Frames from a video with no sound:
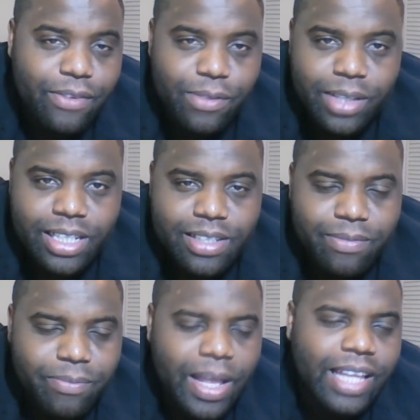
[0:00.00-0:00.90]
It
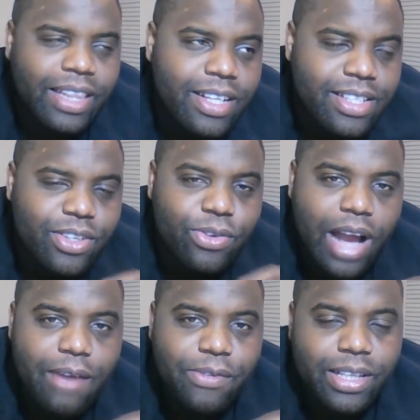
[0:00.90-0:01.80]
looks it looks
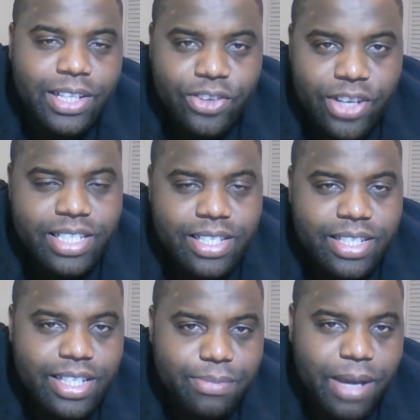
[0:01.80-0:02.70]
graphically just as
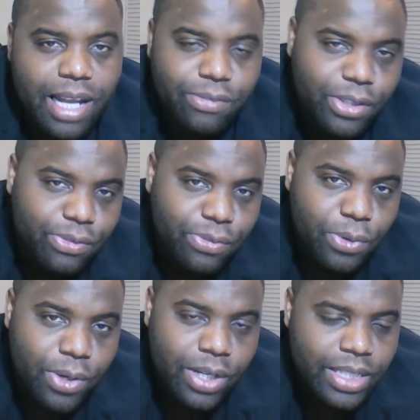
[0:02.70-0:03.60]
good as Battlefield
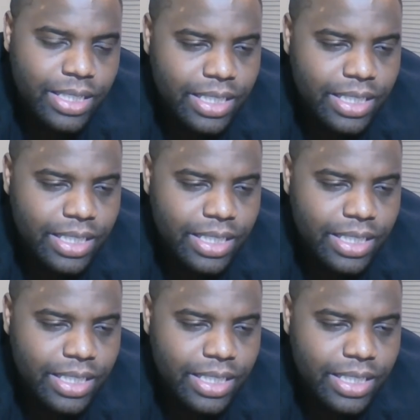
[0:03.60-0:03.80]
4.